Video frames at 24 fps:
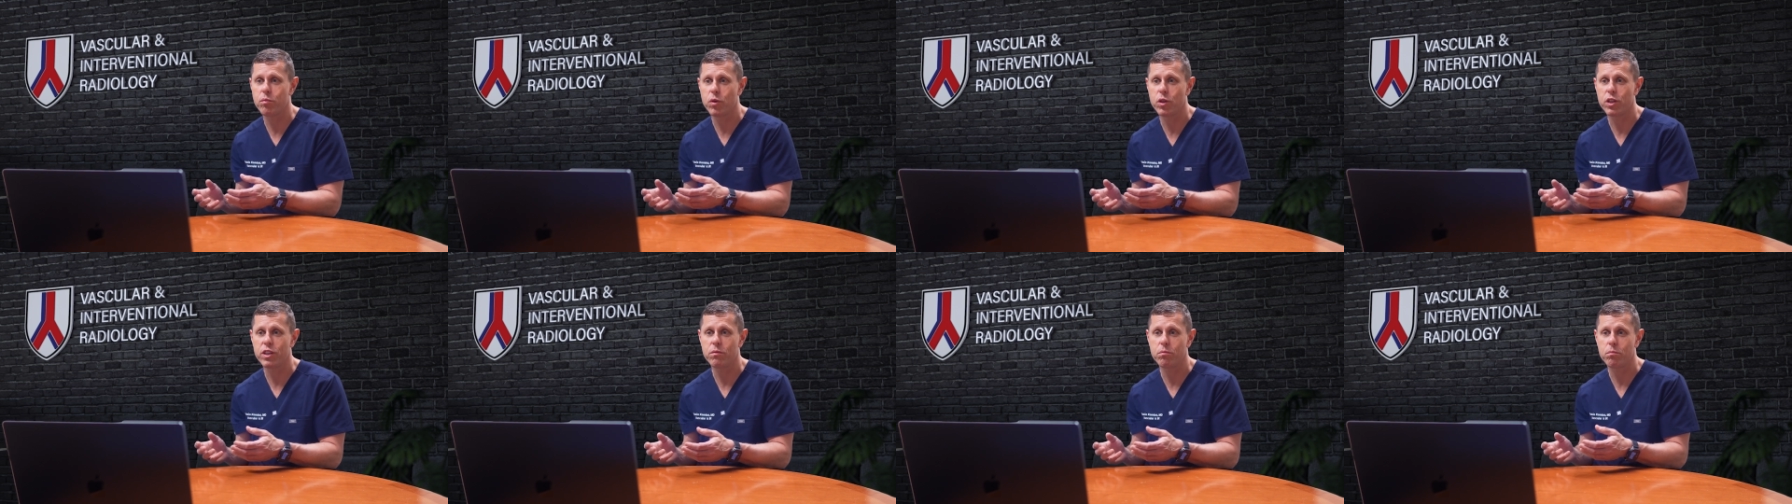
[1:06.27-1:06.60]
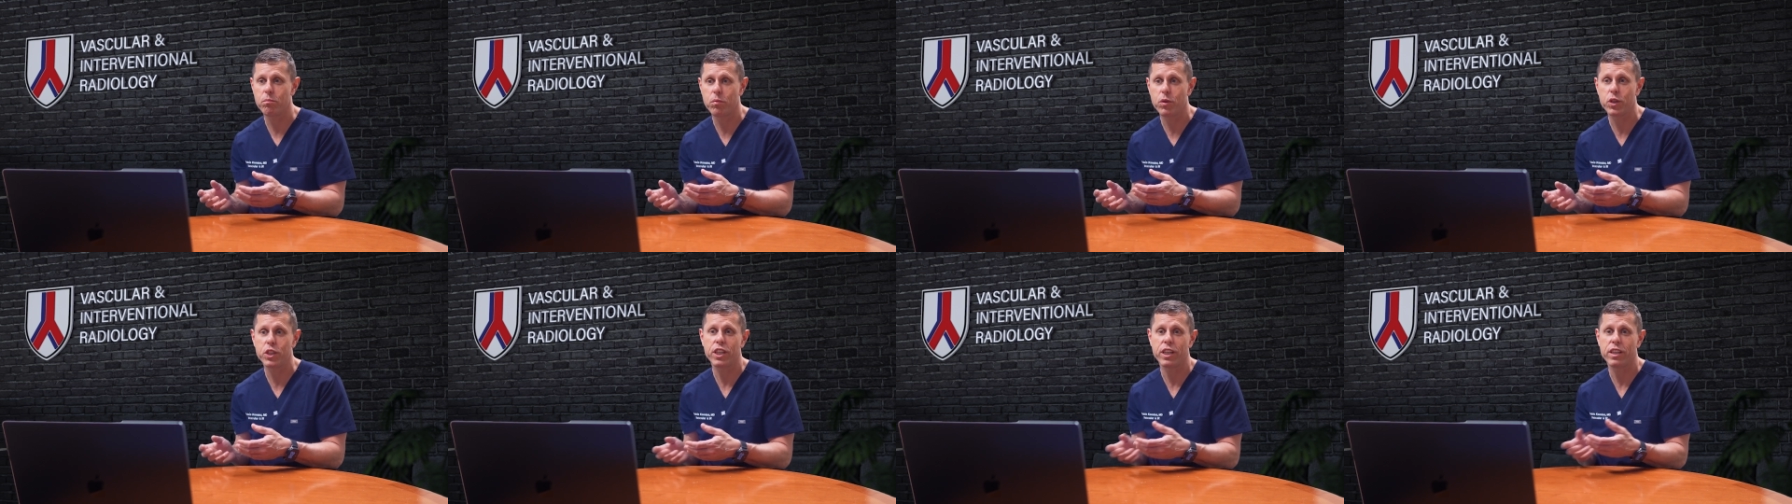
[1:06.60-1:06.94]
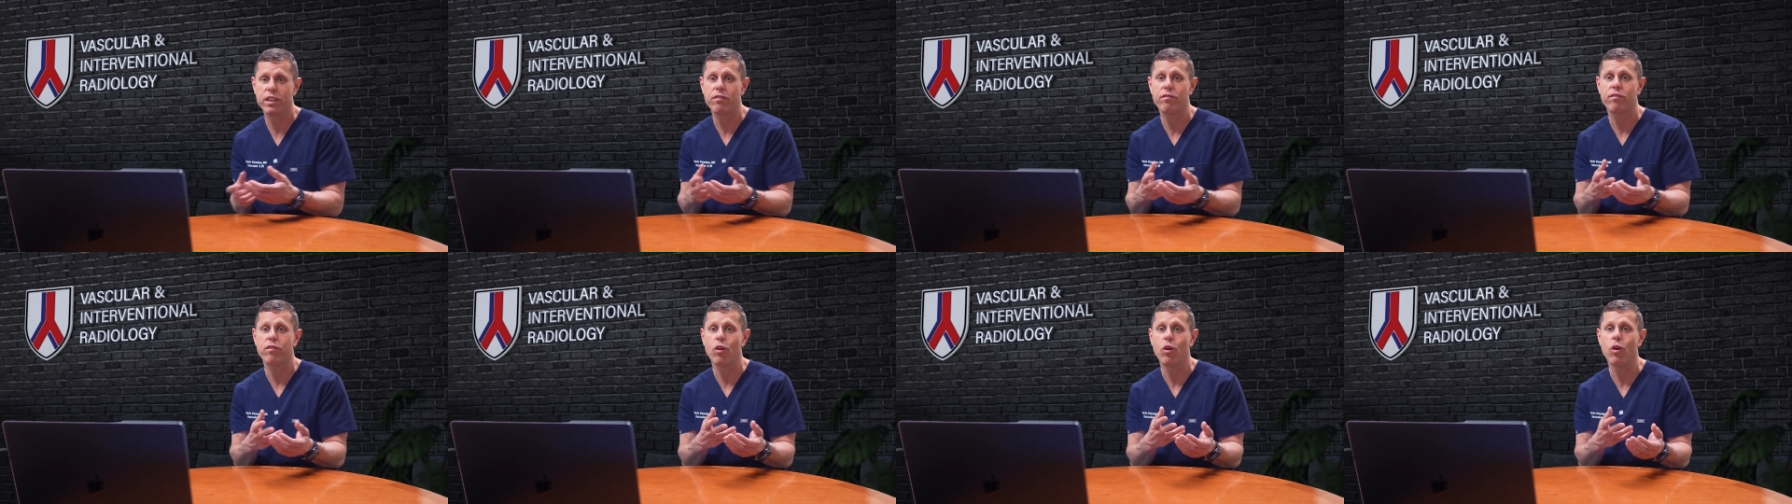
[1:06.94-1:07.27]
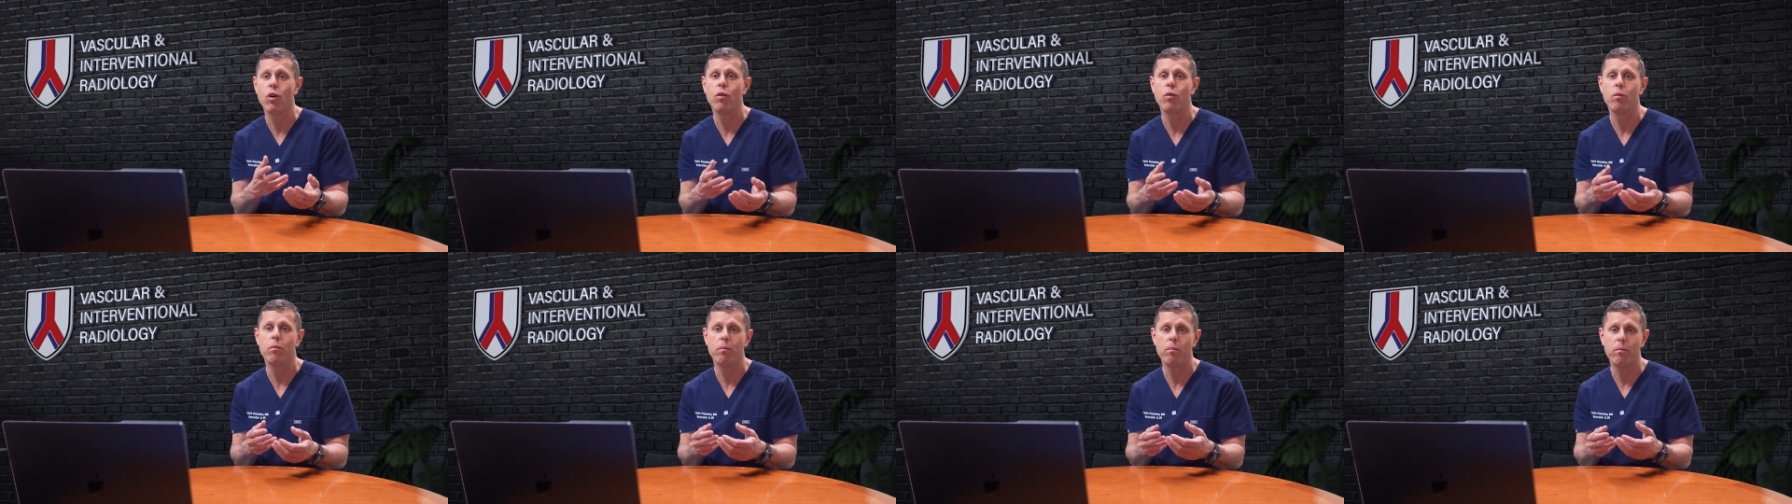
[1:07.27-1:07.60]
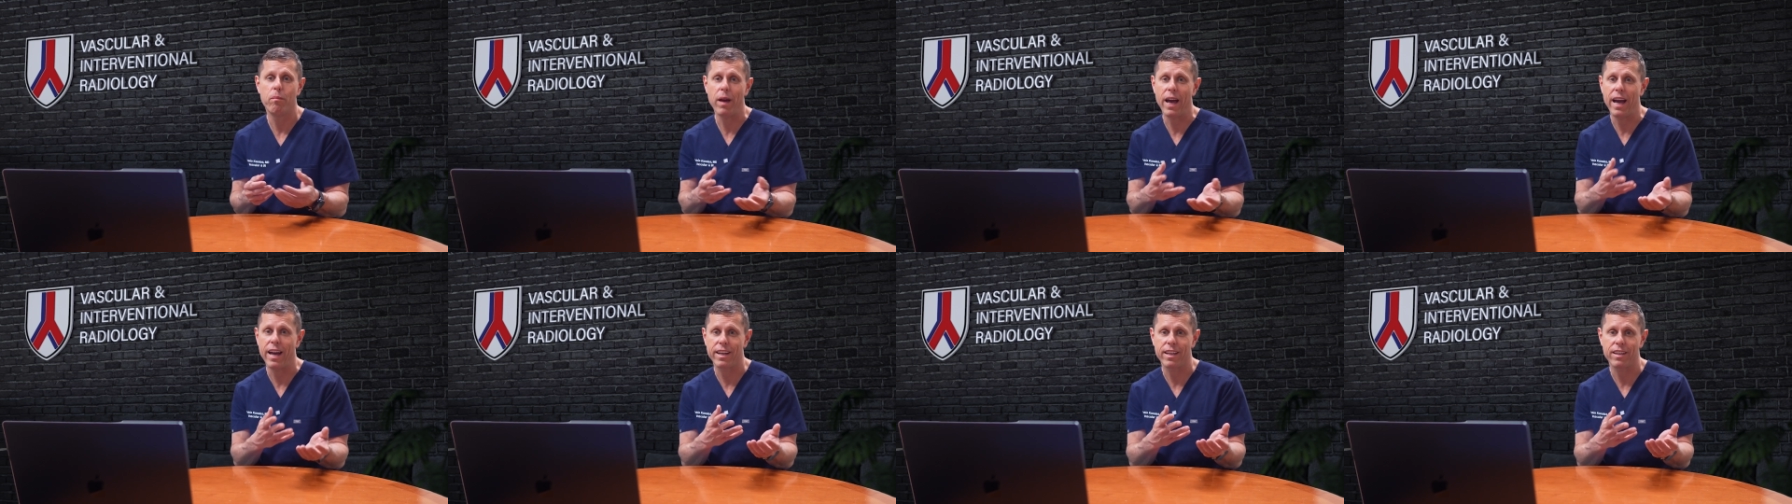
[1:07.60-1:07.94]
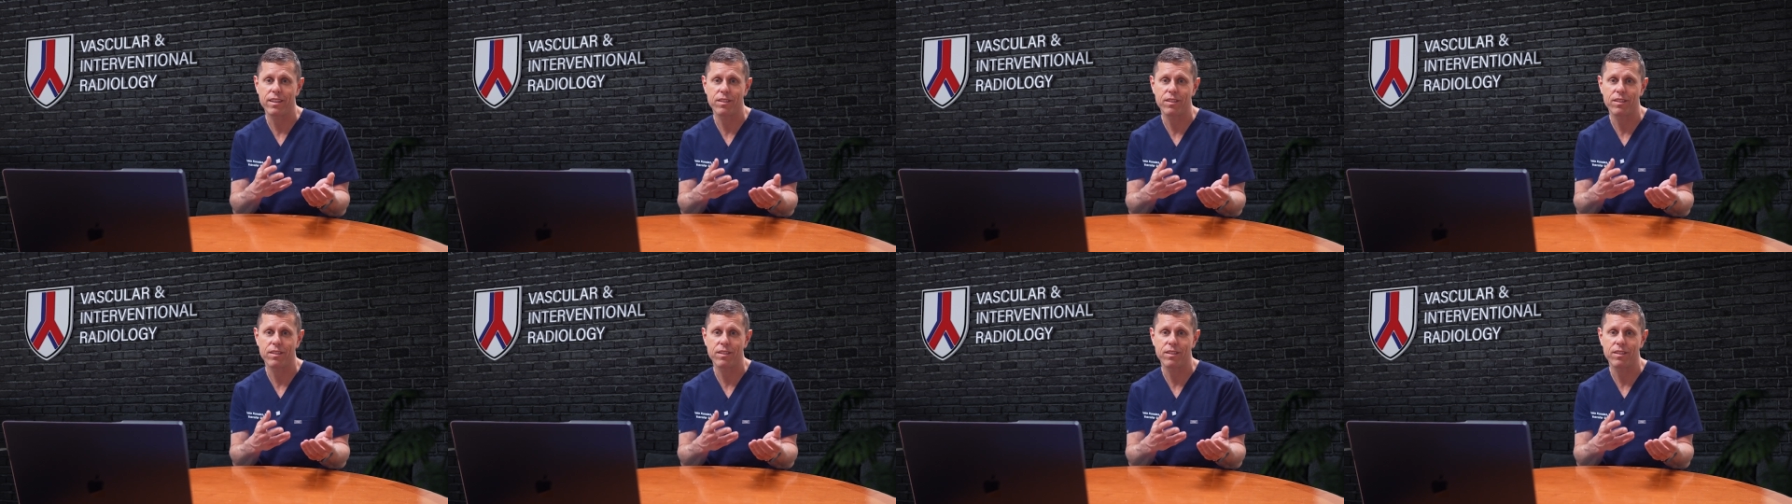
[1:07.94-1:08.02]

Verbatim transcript: put, pushing the flow back.